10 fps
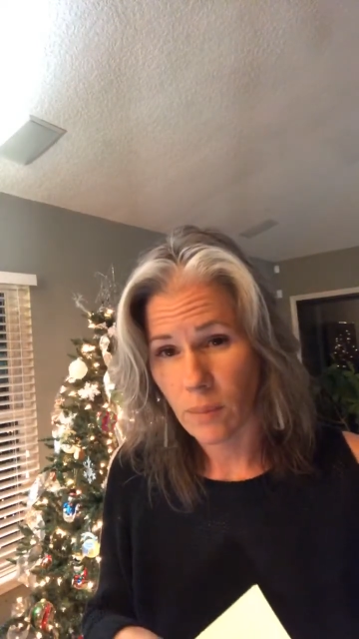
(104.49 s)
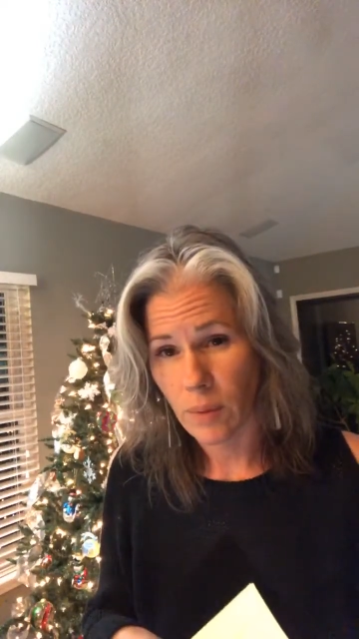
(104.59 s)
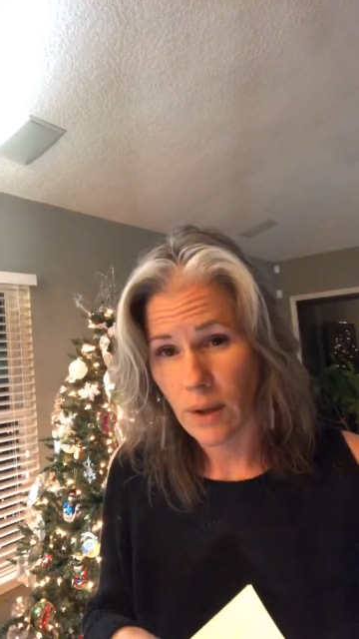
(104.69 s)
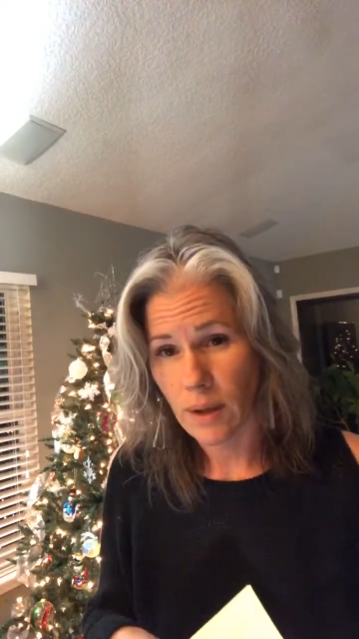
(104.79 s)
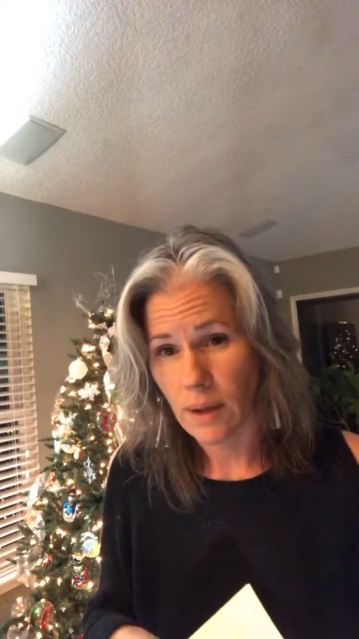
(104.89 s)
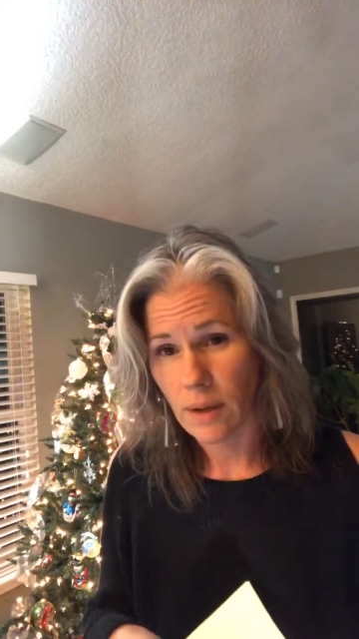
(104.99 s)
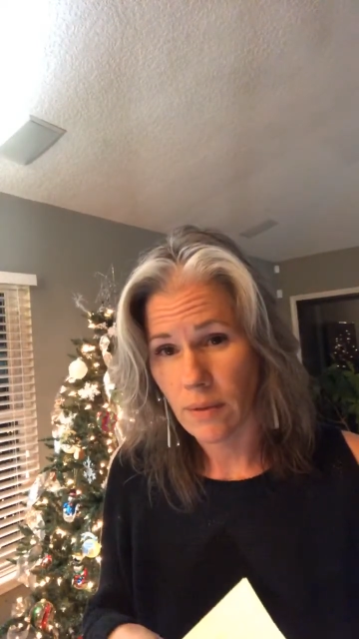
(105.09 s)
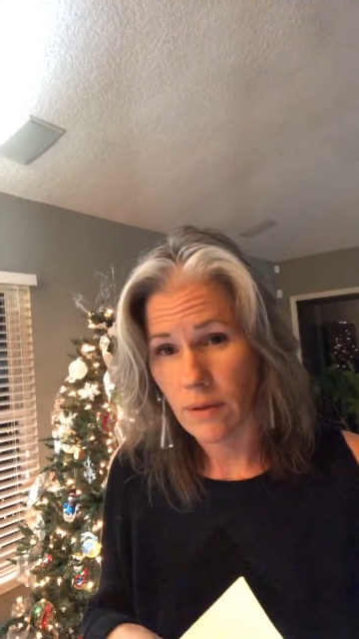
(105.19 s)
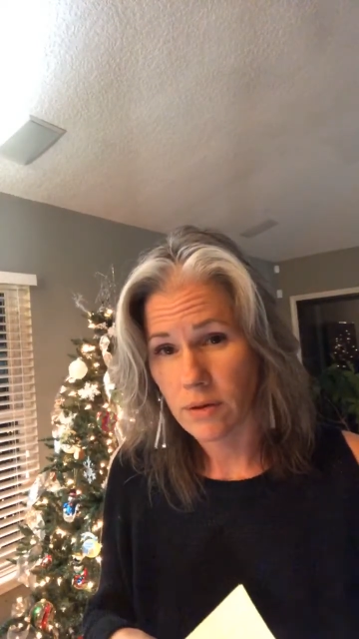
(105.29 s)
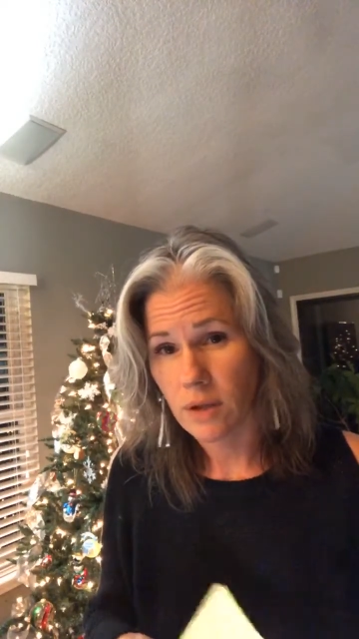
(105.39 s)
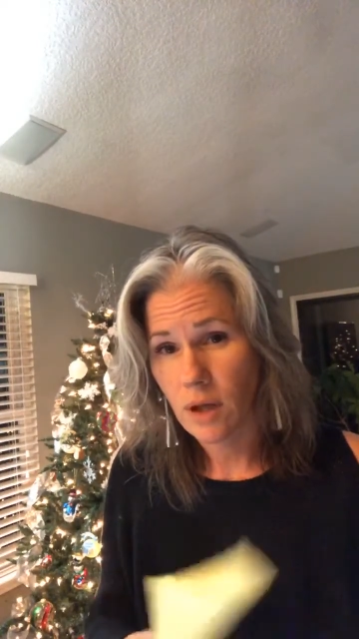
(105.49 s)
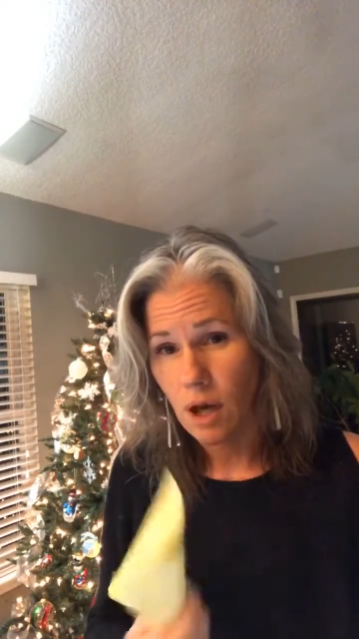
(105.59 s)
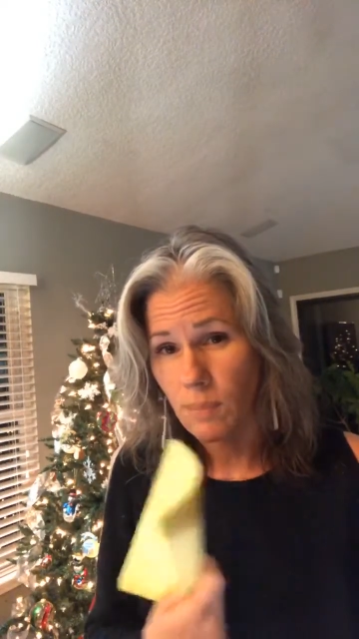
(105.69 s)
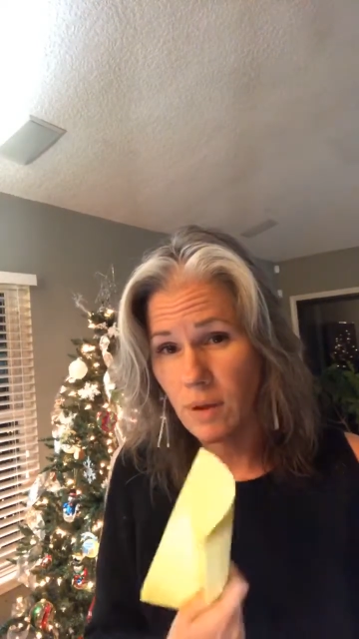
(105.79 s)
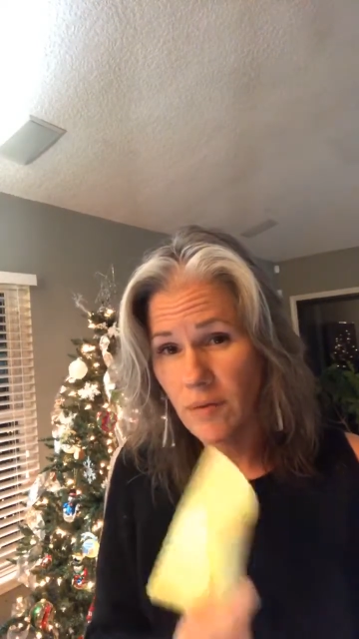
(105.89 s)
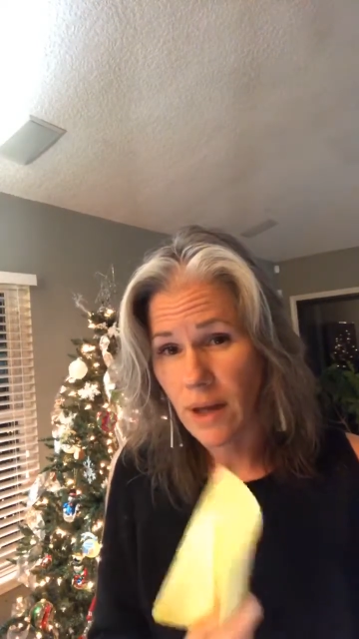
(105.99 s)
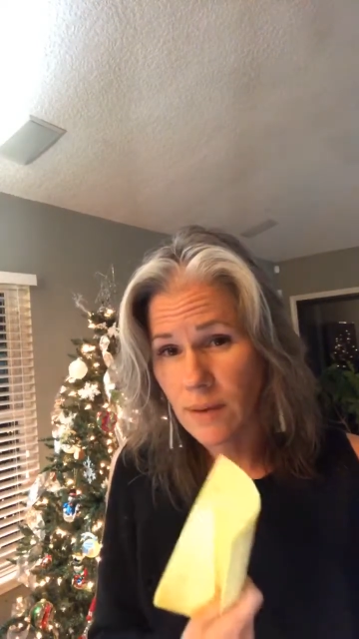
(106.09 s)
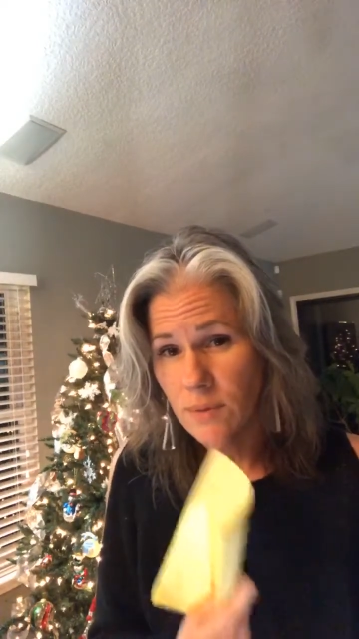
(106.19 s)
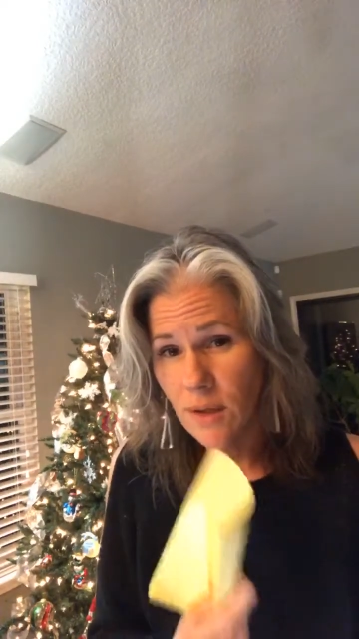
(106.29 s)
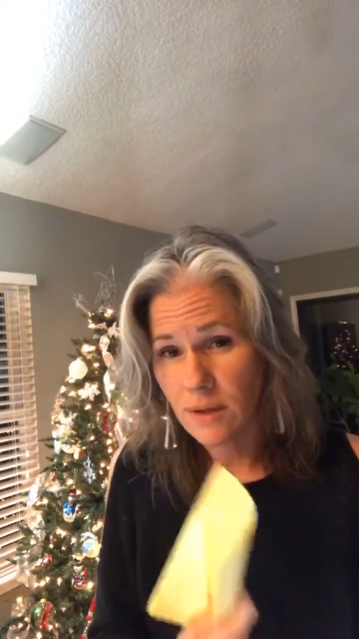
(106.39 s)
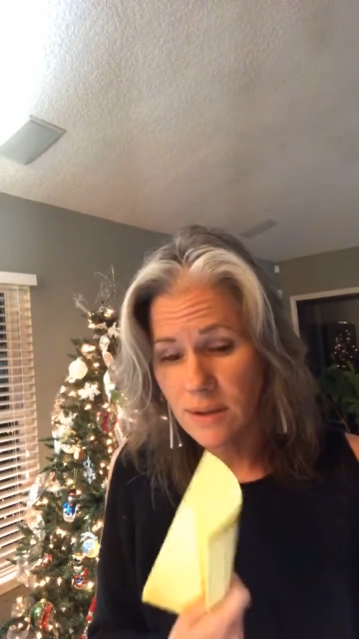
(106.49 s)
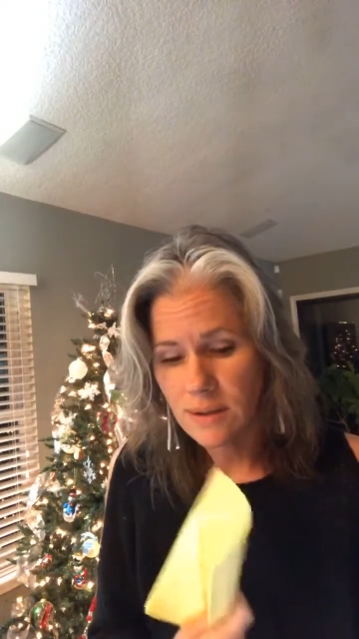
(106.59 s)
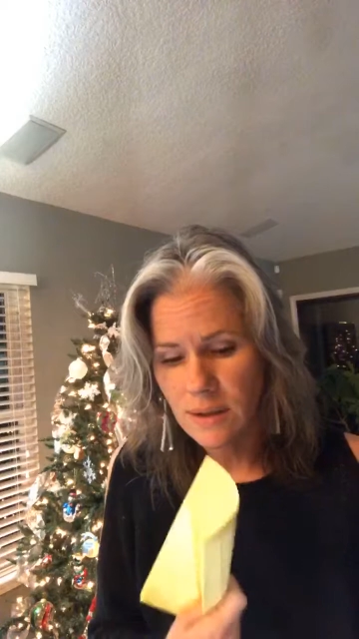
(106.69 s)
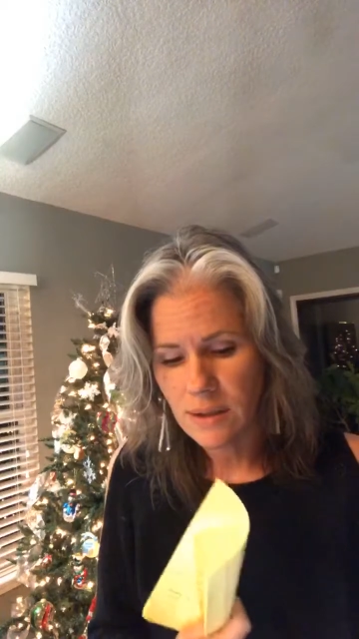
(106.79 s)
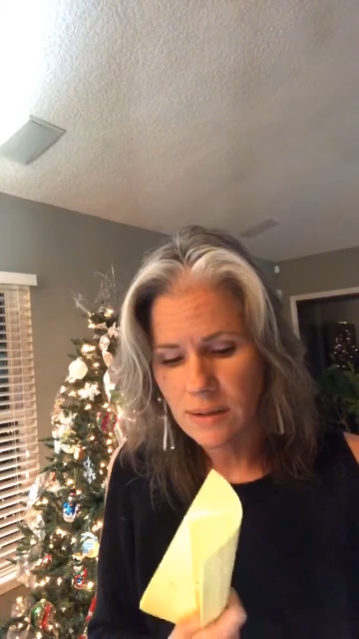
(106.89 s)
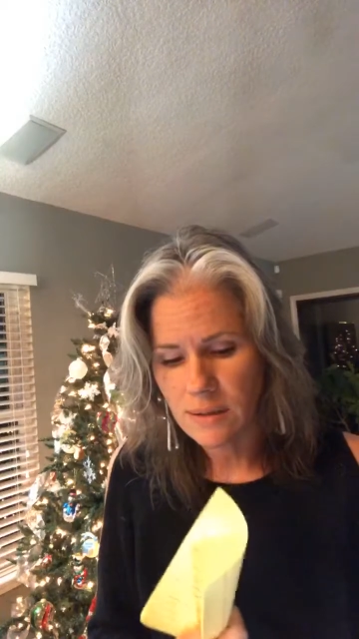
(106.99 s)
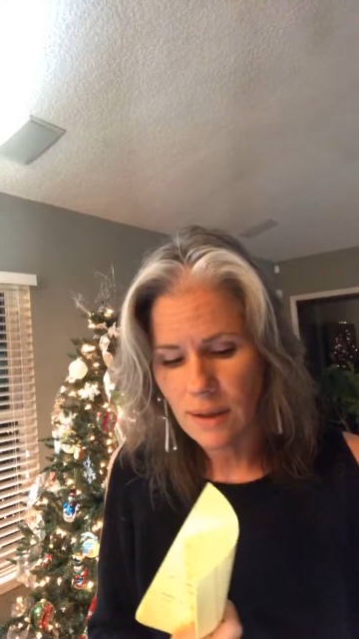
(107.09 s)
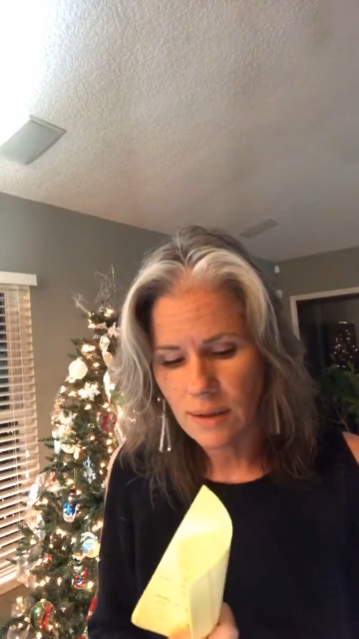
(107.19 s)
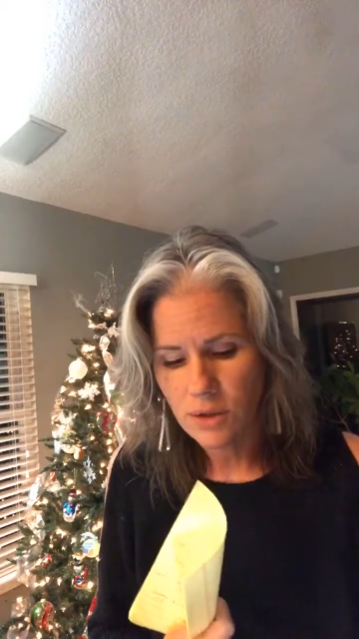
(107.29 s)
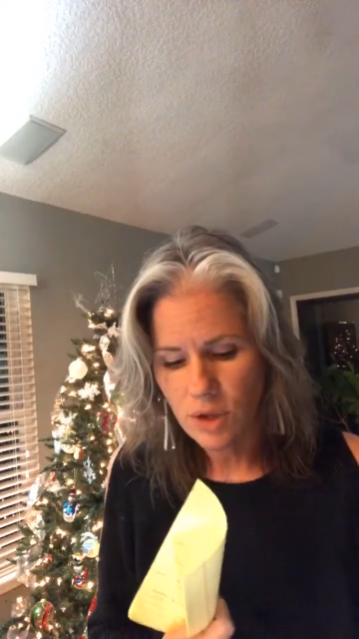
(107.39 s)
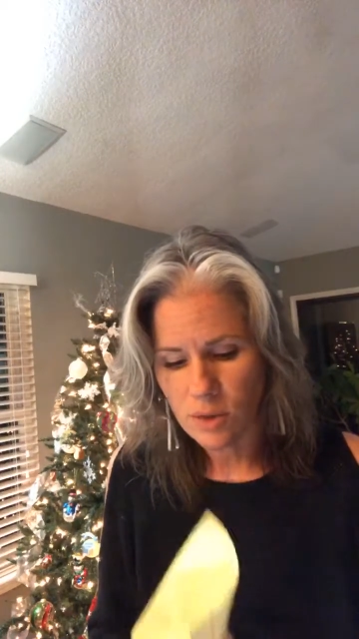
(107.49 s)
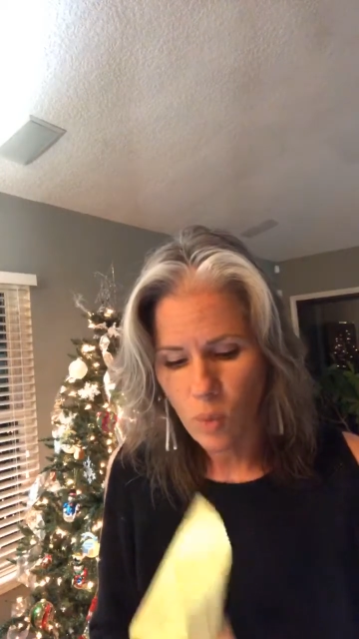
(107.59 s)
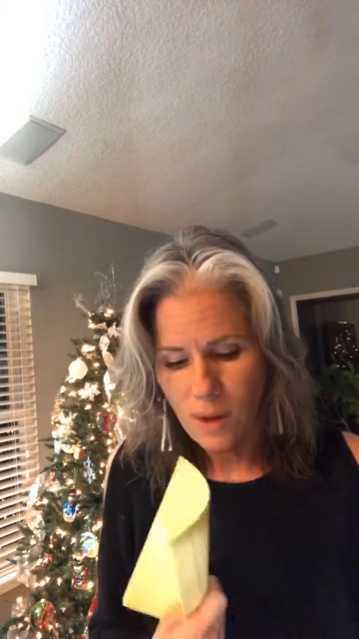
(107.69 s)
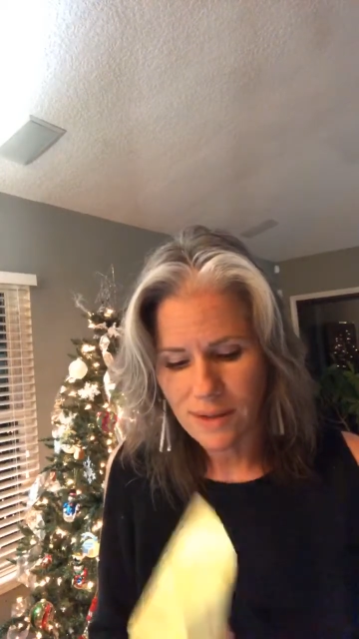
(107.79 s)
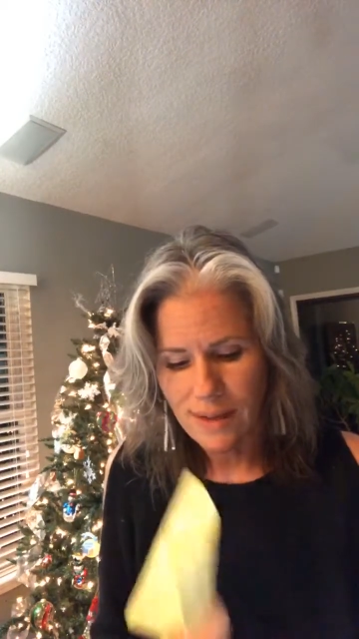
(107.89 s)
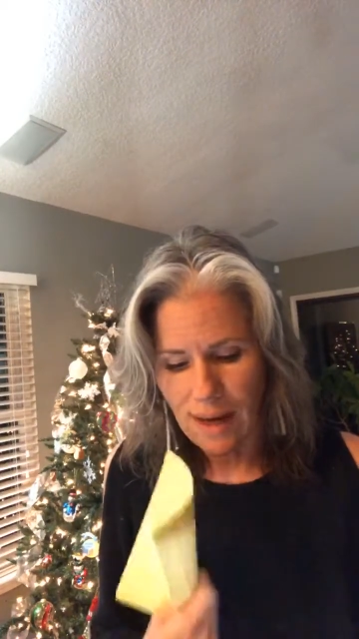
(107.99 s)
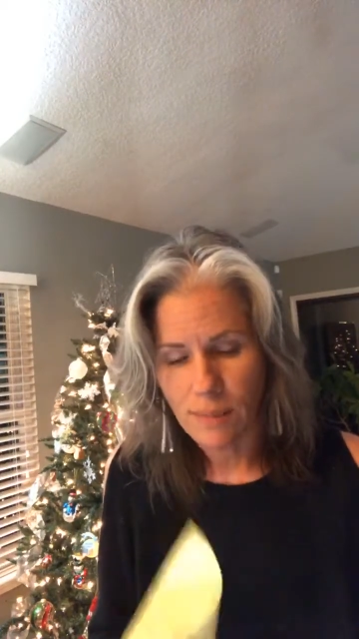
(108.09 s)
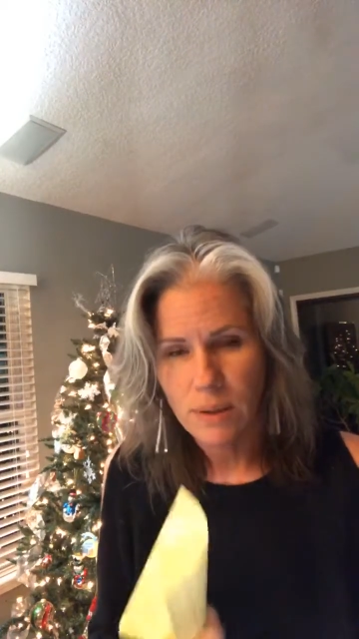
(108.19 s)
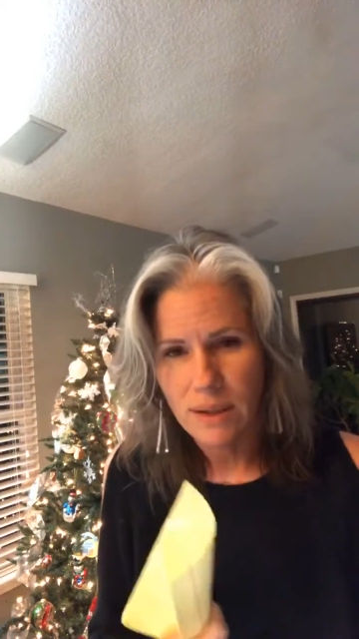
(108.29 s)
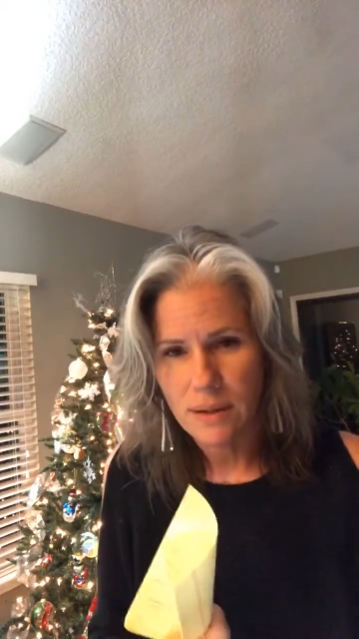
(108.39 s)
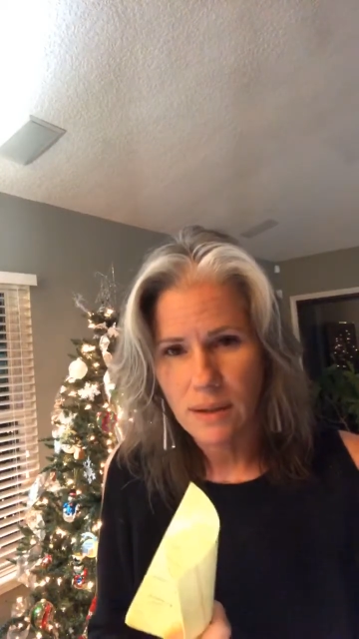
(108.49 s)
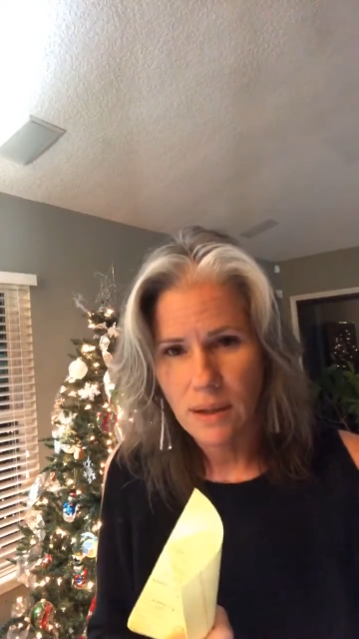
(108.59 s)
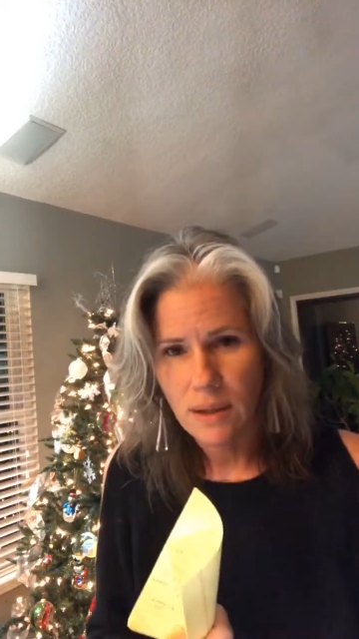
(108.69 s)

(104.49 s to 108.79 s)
but there's a couple of items on this list that just one tablet